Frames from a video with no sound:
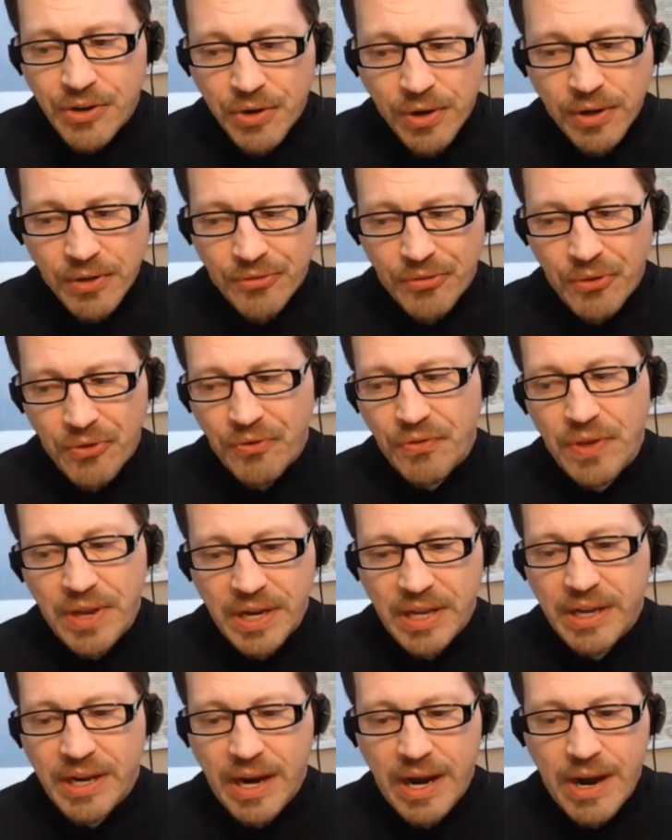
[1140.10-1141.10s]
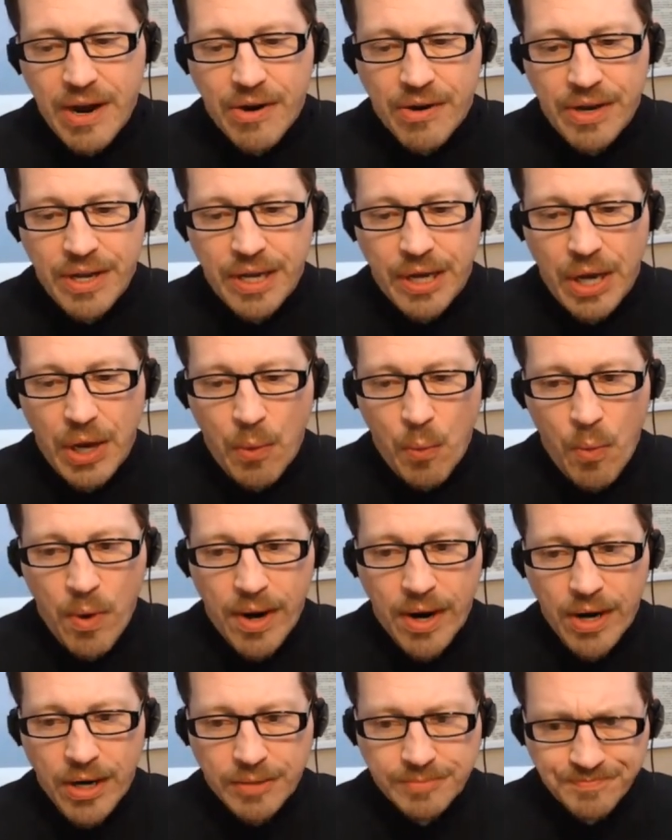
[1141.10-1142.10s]
you're also sitting in an area
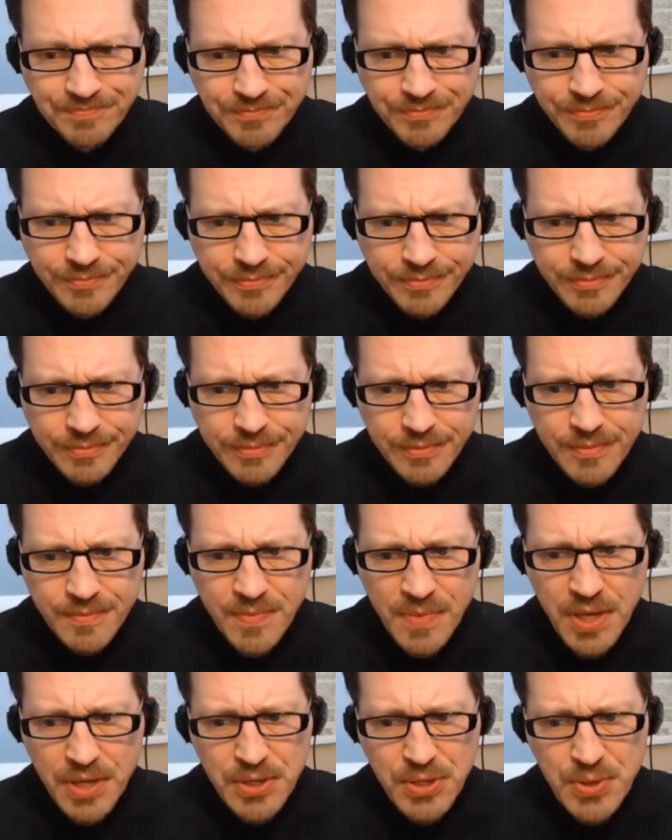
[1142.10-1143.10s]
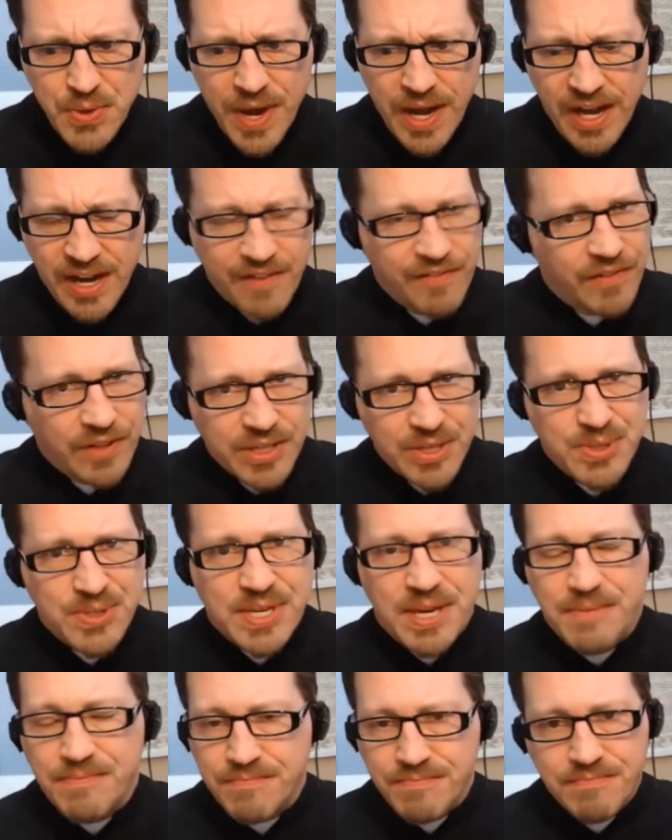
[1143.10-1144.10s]
where you have, like you
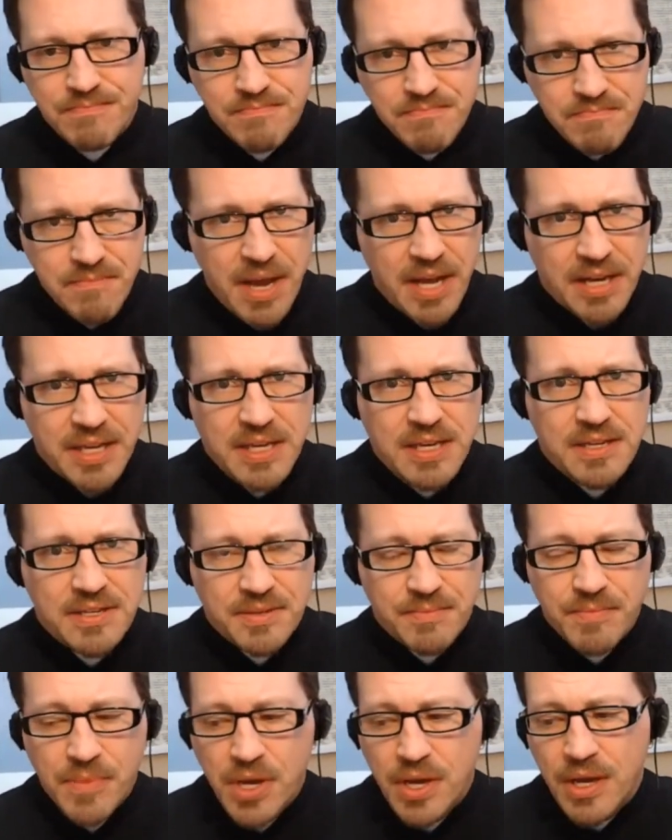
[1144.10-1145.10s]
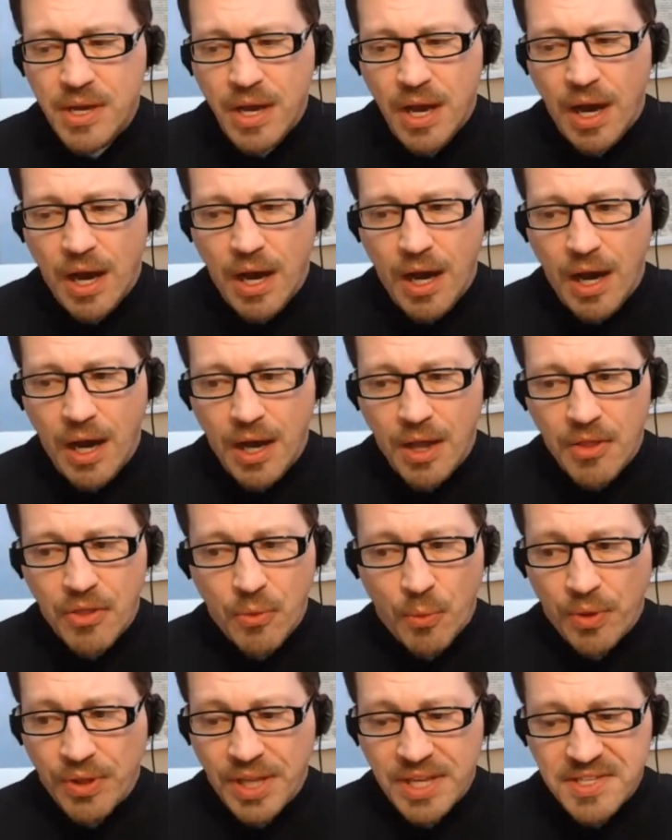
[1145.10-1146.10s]
said, Manichaeism. The
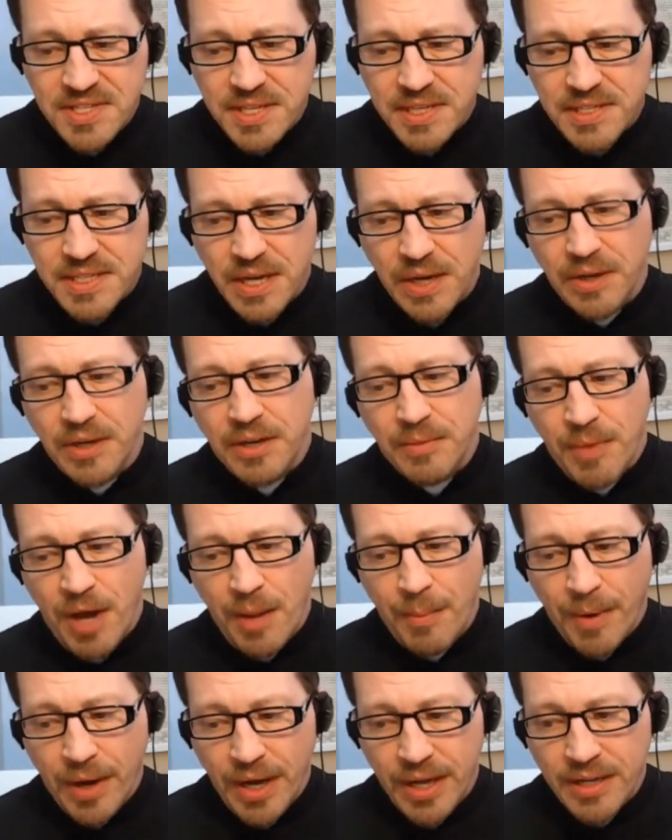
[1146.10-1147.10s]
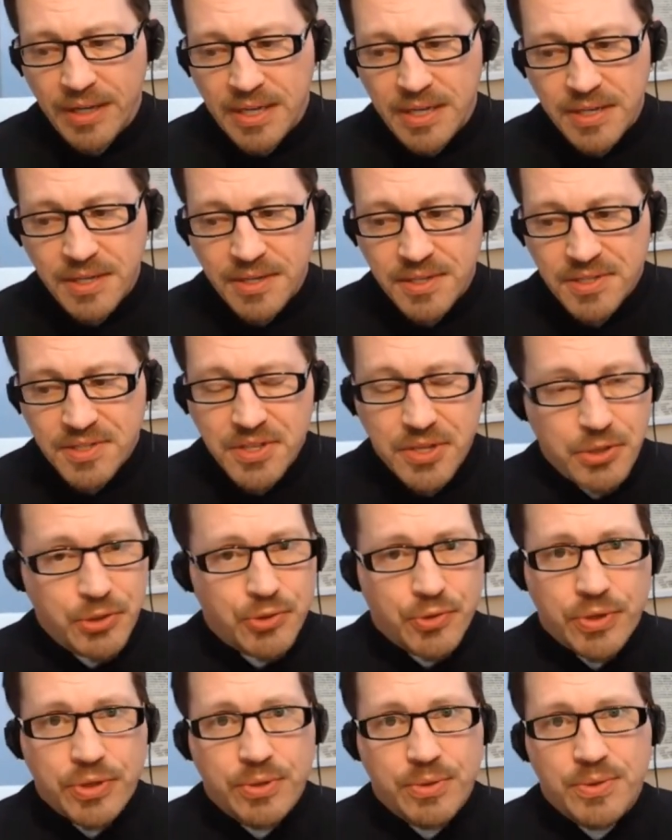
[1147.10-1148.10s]
one that sticks out in my mind is the
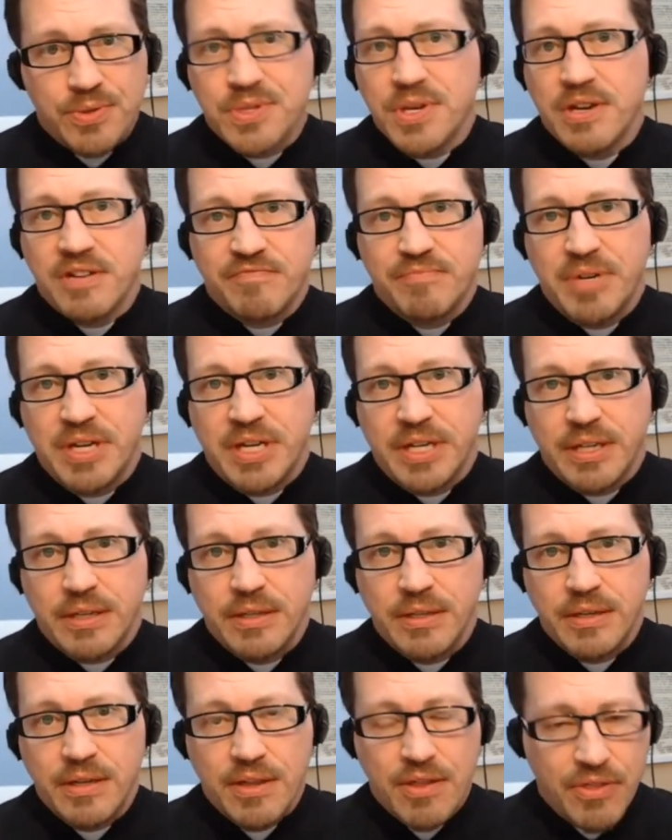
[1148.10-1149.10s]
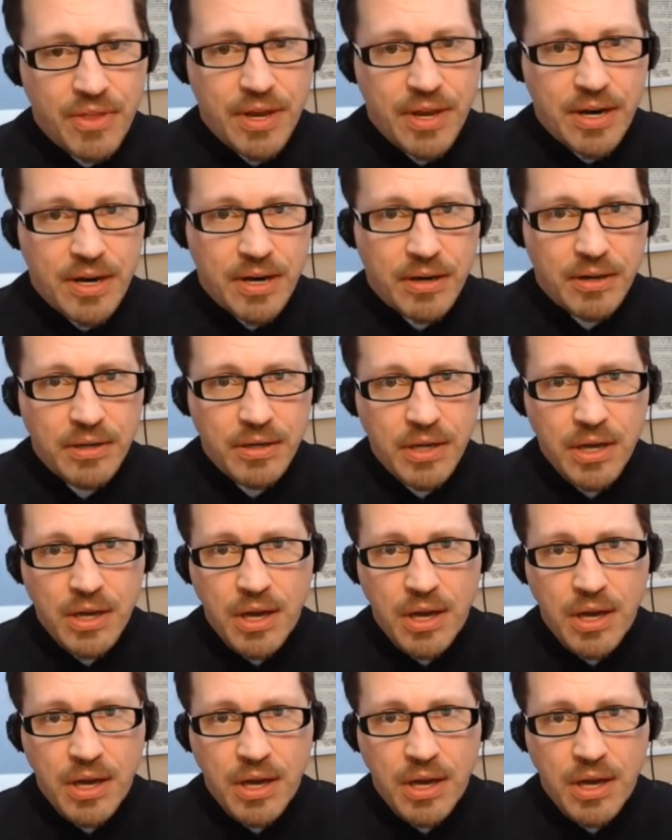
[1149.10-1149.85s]
Druze have been there